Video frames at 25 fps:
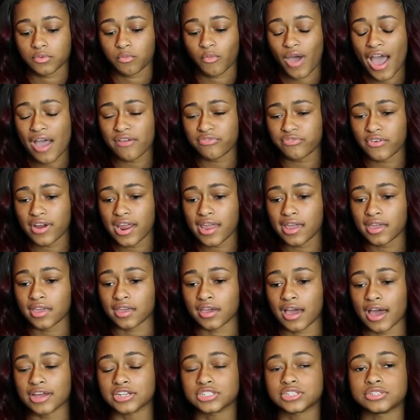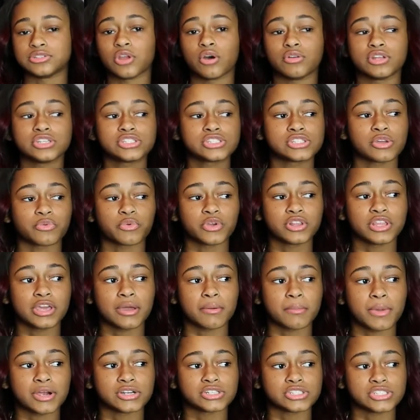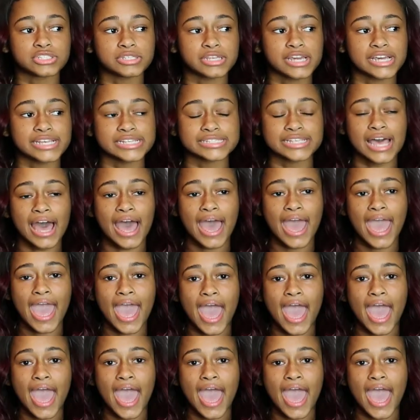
Why Frank? I, no, this is a really emergency because I